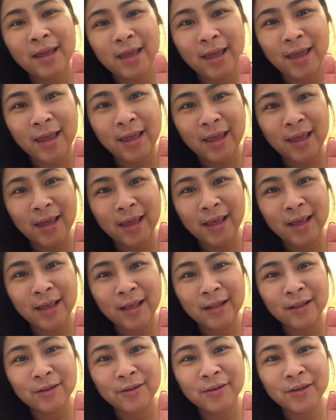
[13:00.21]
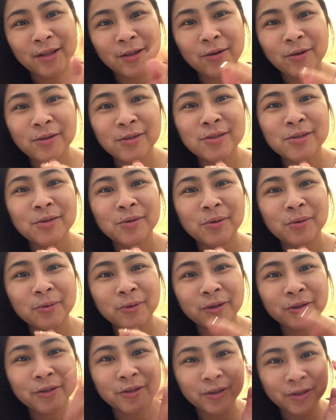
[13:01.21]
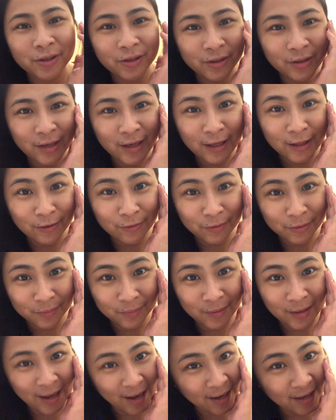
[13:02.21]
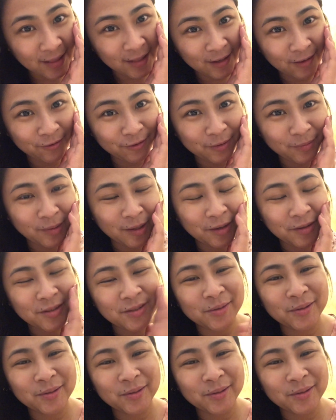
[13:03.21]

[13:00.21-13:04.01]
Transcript: And you can also order in-room dining from there.